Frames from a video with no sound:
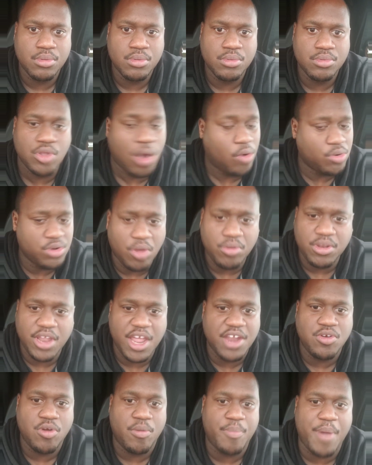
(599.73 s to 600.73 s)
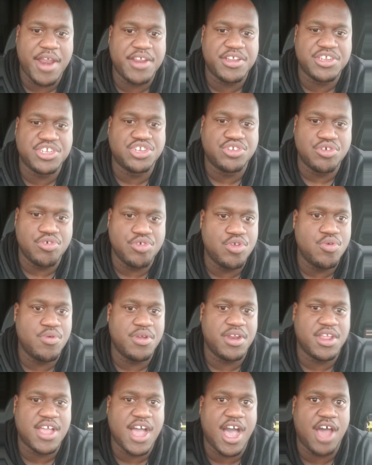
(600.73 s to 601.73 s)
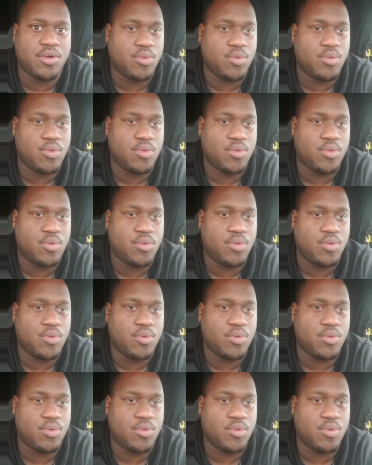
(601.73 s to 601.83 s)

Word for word: Don't don't let nobody just do you any kind